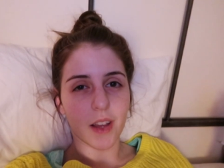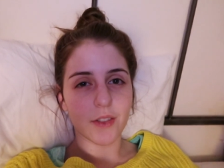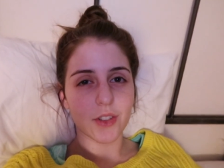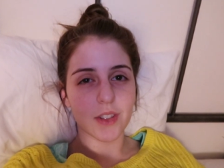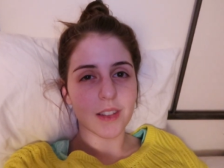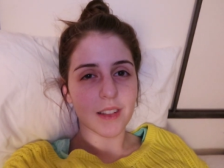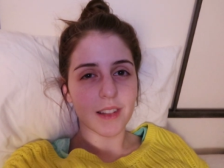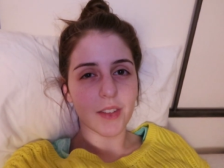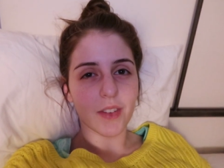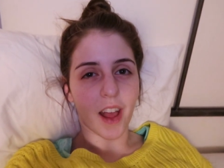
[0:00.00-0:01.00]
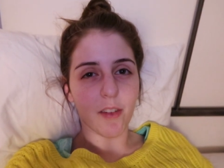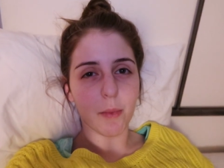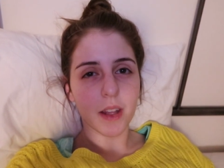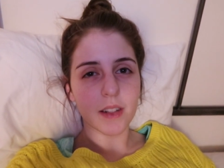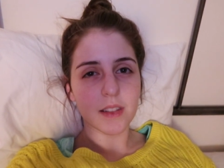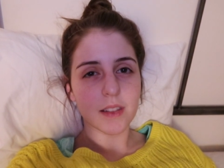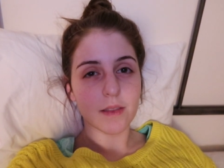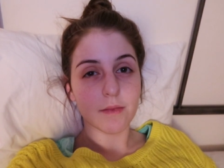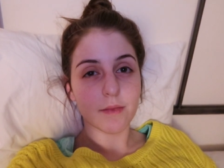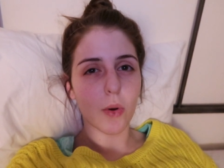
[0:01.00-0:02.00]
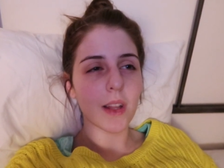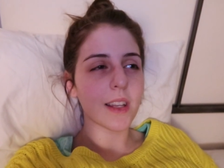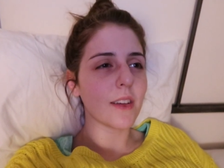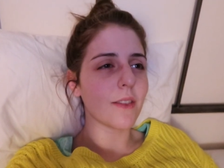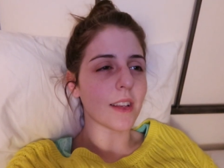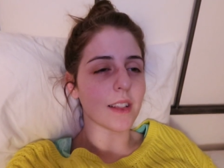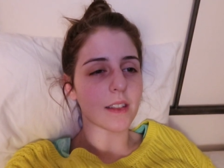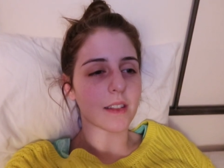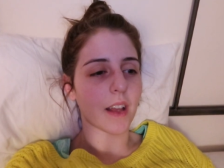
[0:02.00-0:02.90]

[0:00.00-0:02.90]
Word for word: savages even happen? What even is a